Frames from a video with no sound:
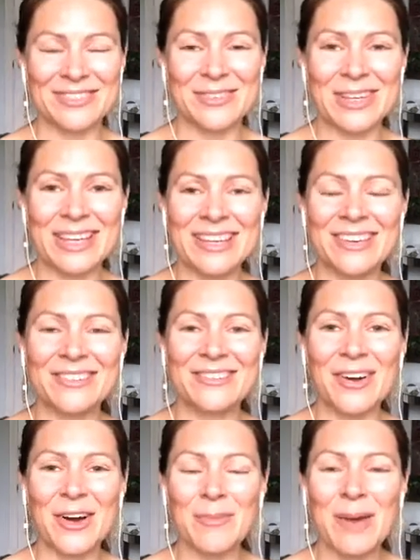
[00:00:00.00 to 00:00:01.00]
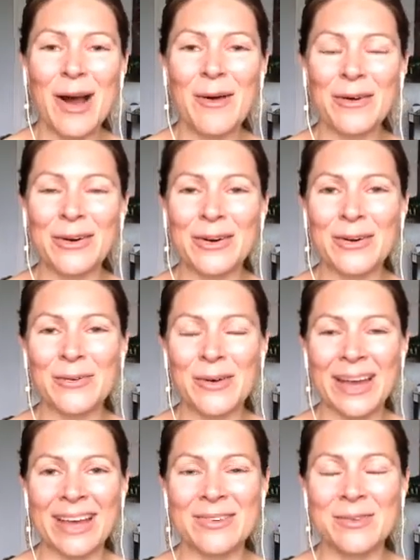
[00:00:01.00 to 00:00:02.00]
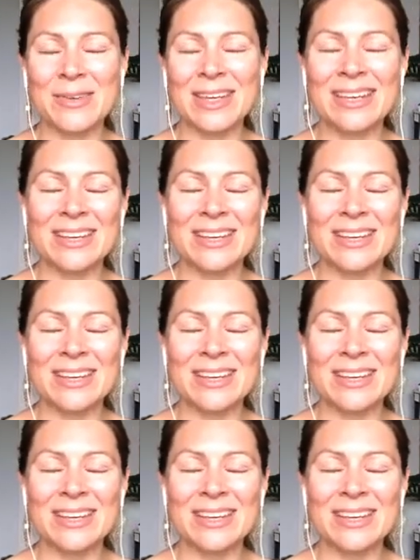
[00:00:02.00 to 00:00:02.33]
When we give our power away, when